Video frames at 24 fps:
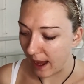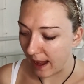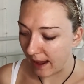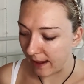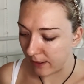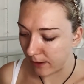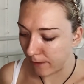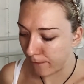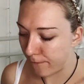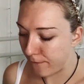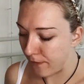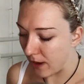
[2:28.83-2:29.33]

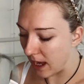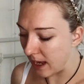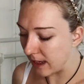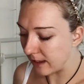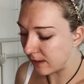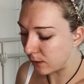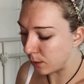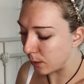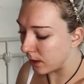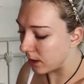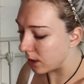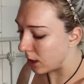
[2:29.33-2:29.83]
and the
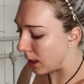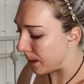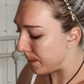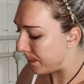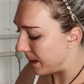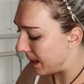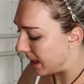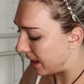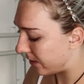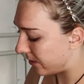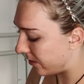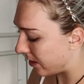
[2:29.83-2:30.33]
first one that I
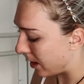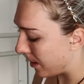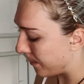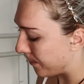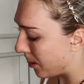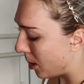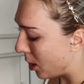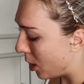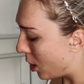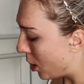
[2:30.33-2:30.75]
picked up